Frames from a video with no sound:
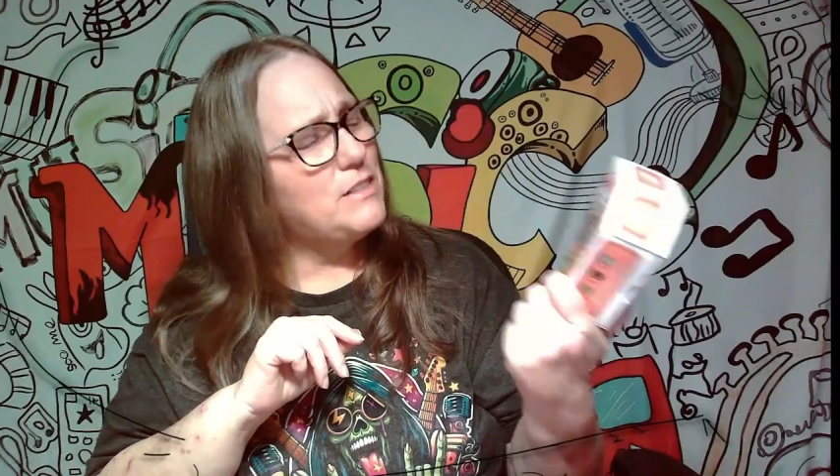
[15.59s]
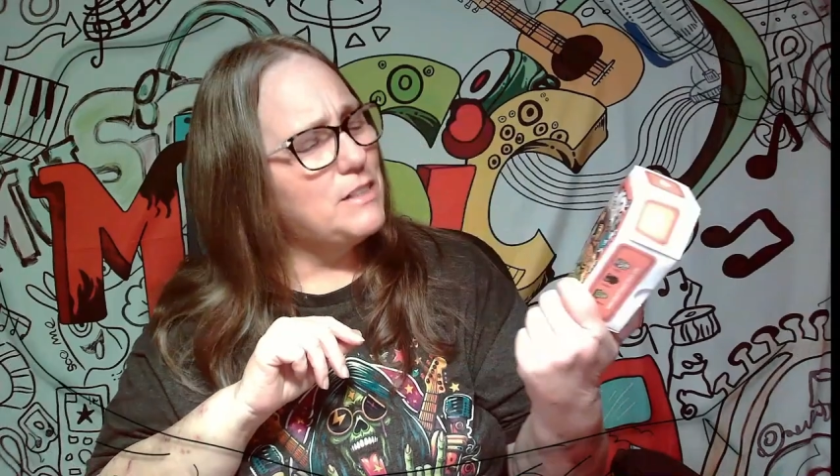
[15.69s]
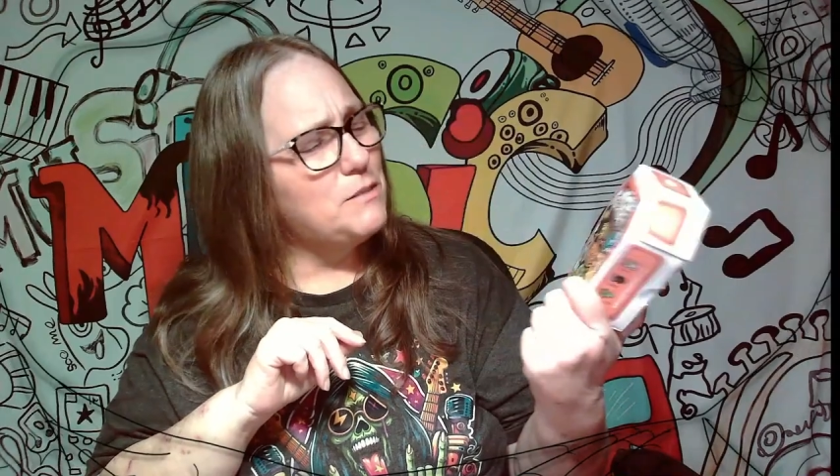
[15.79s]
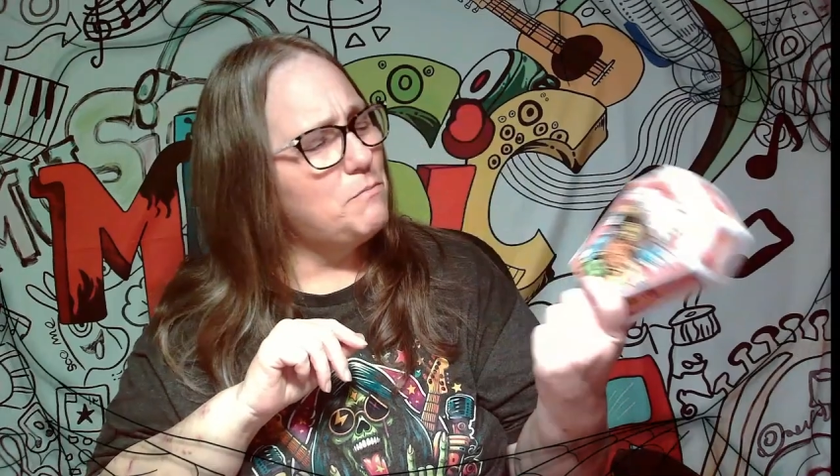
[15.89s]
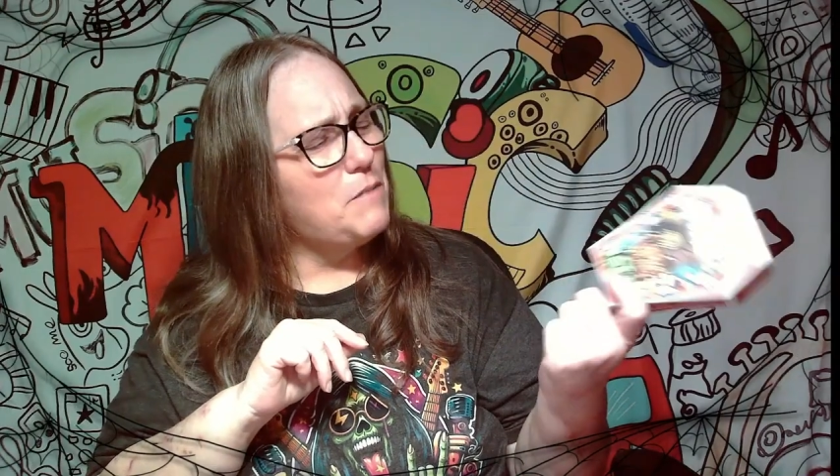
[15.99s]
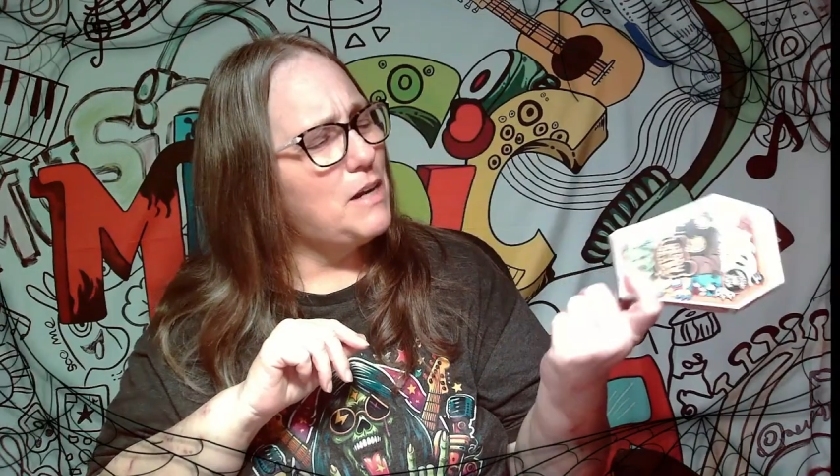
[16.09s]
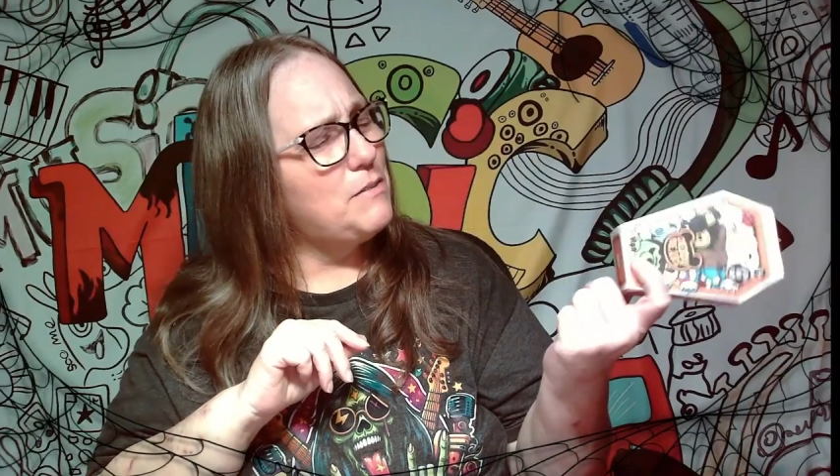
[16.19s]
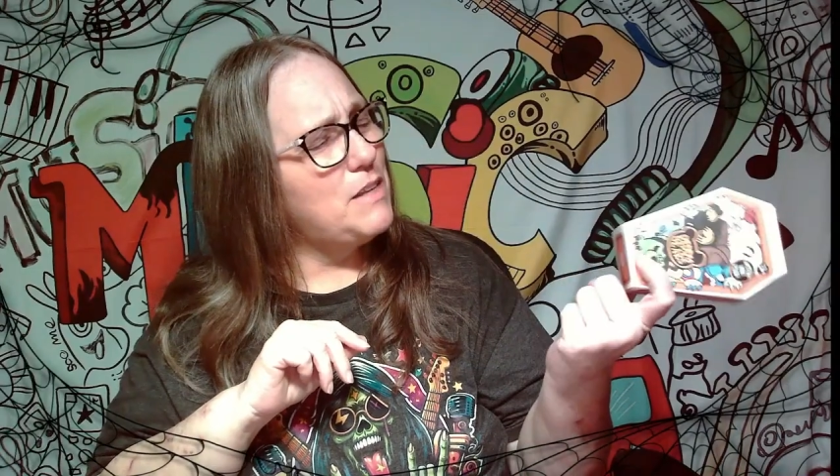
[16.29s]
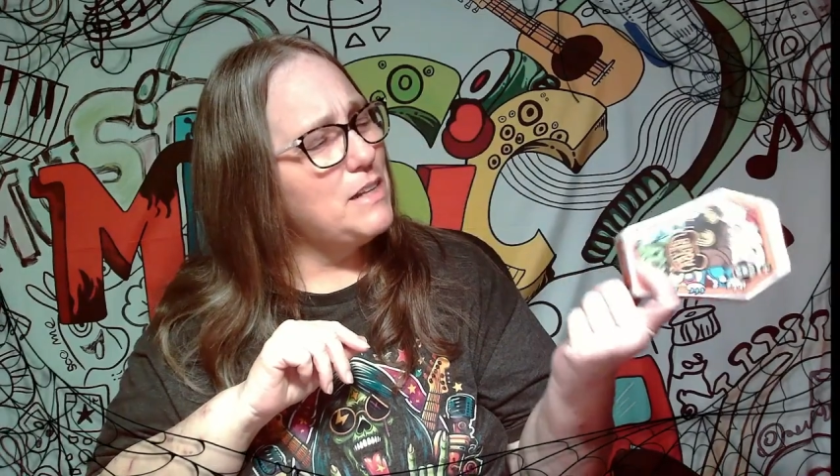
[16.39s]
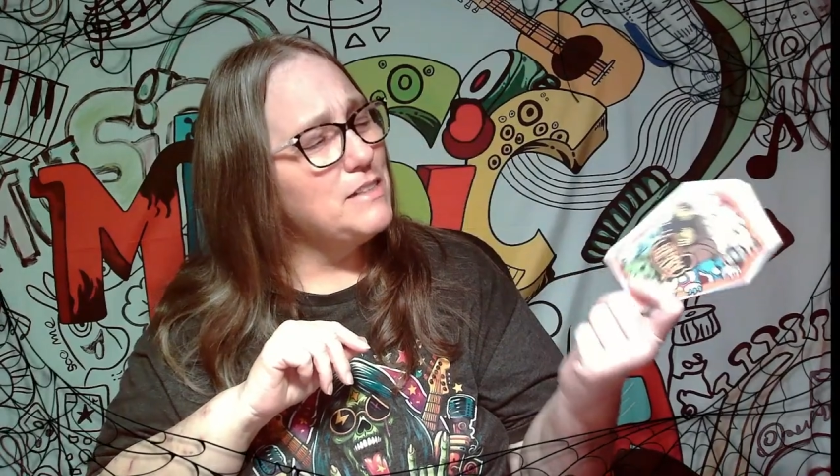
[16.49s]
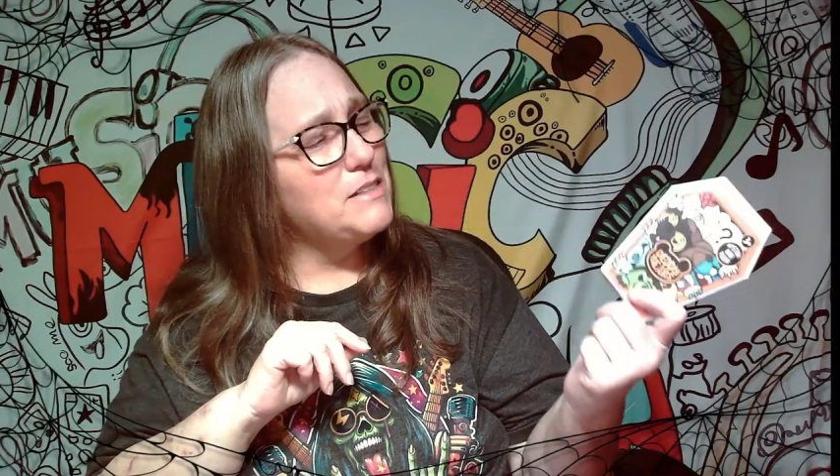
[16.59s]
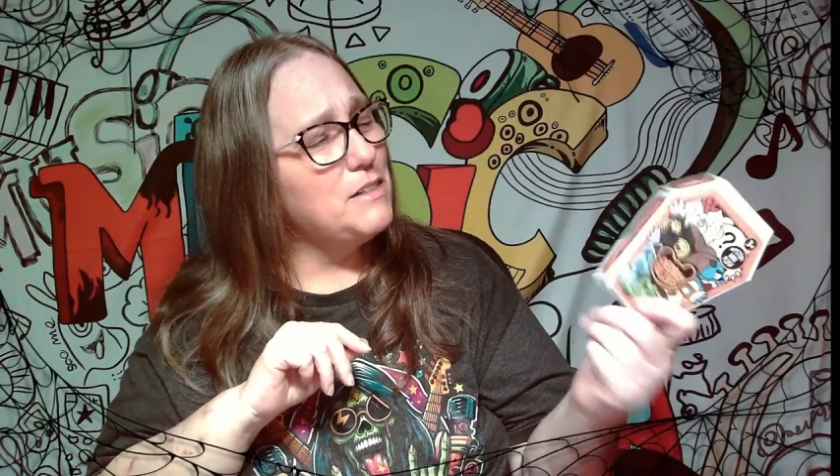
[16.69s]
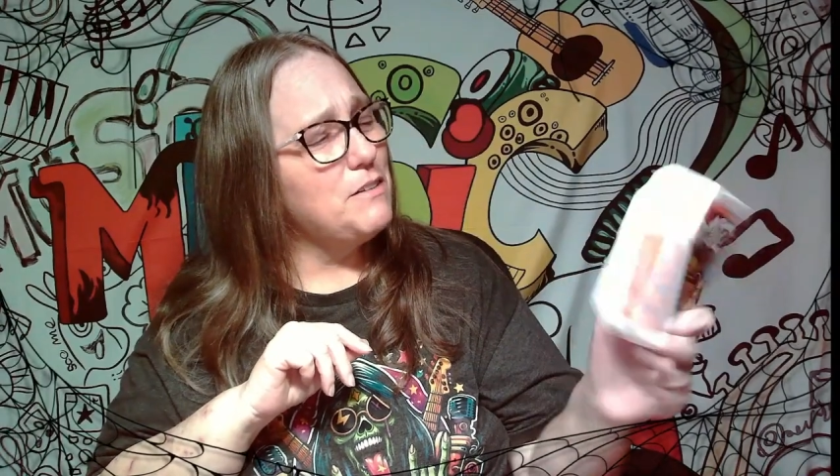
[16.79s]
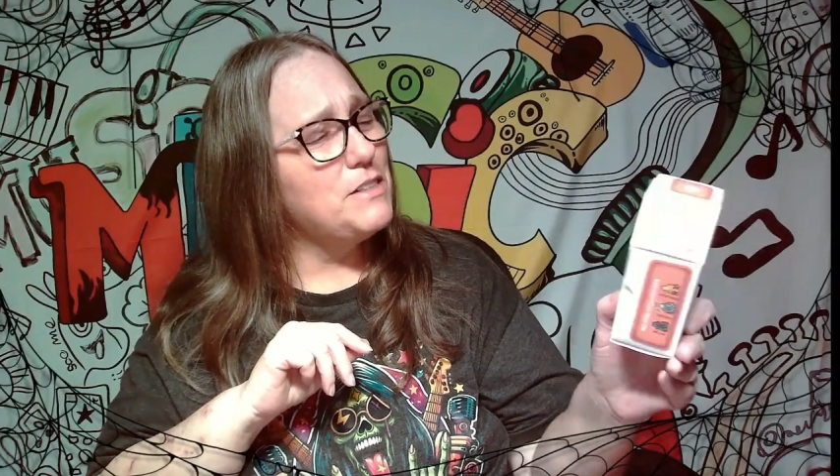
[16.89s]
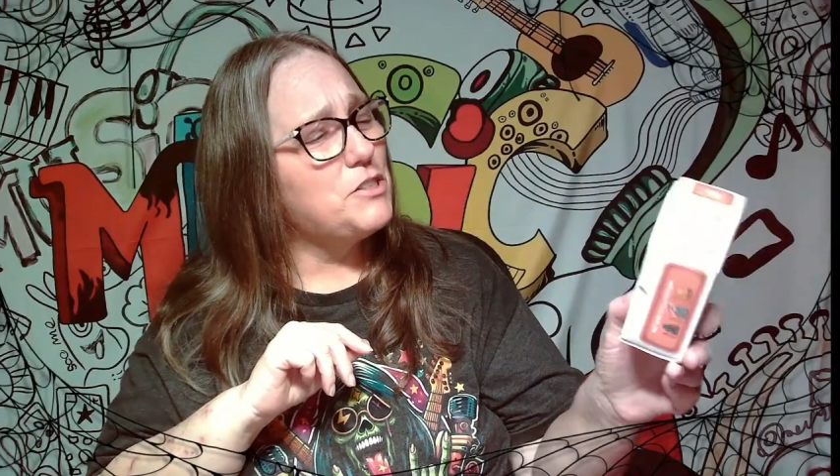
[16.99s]
This, I think it's
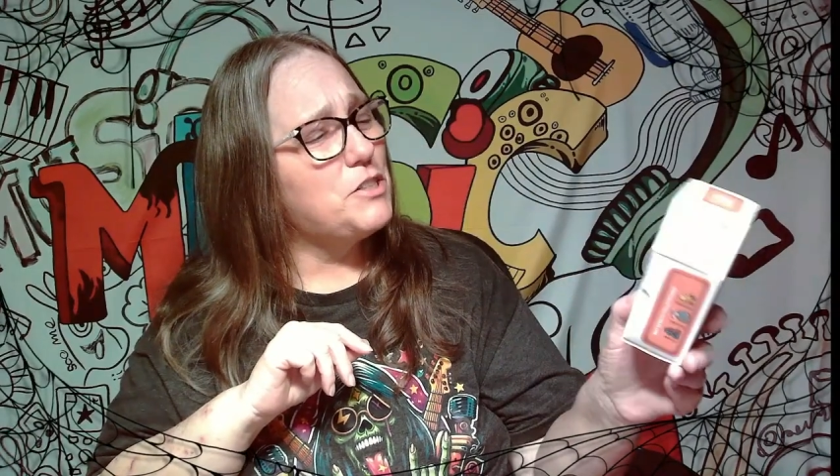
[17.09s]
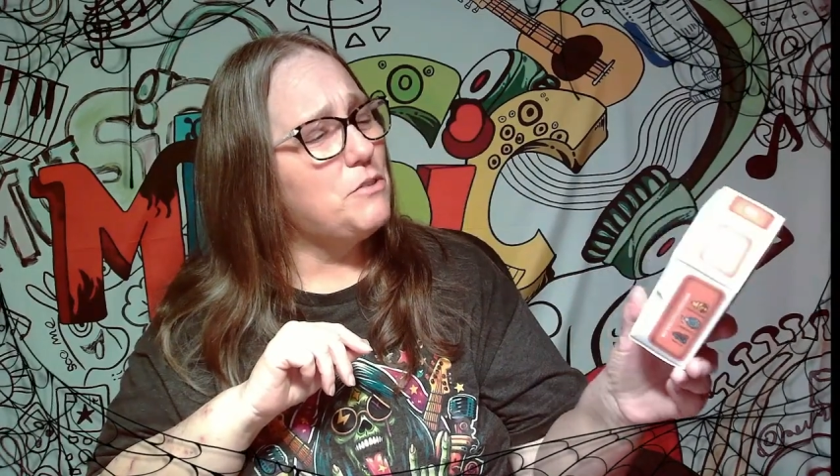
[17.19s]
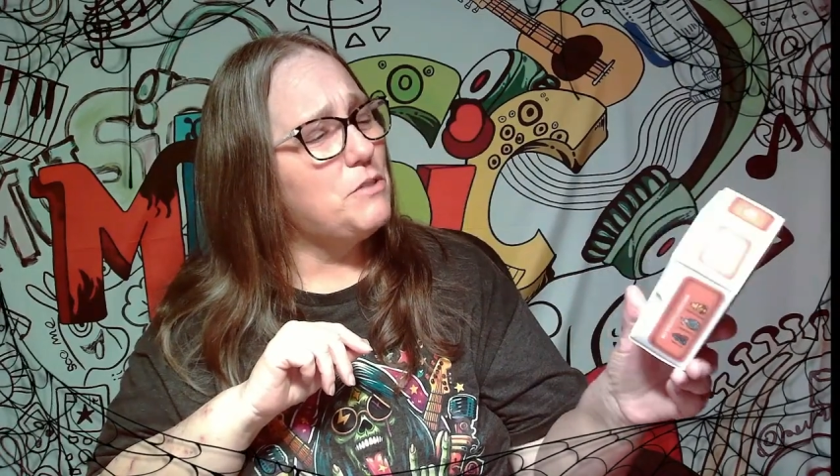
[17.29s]
series 2.